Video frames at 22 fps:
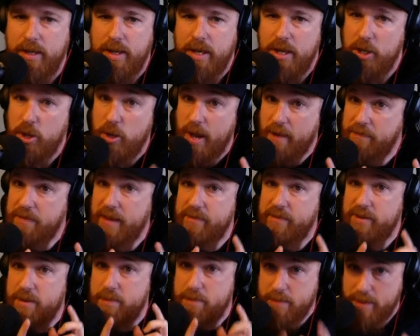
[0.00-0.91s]
You have to have
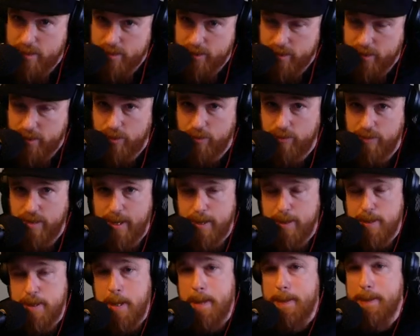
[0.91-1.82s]
an
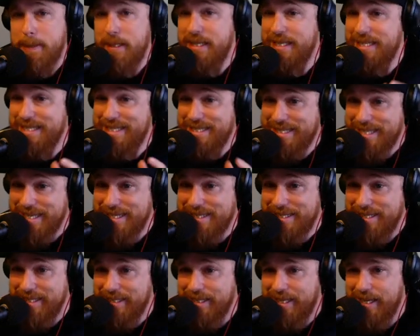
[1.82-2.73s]
merry-go-round in
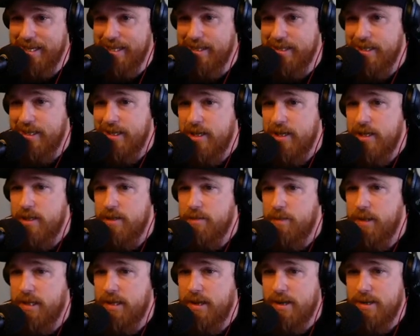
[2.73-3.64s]
Disneyland
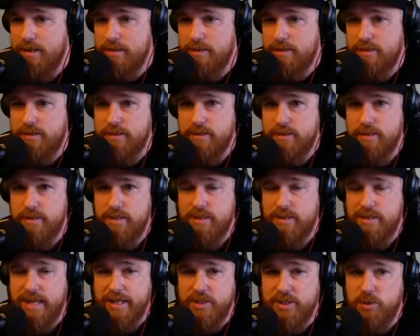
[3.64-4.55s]
because
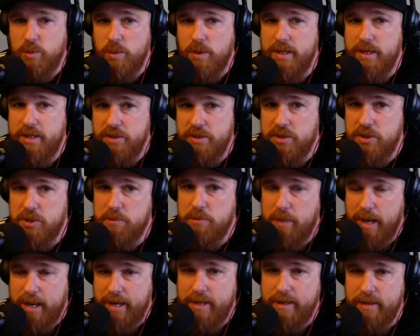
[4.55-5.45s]
that's what
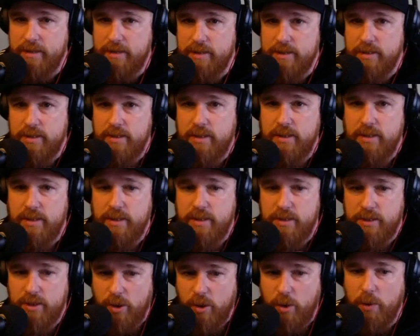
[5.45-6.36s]
inspired
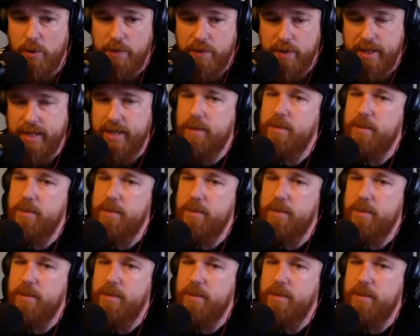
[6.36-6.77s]
the whole thing.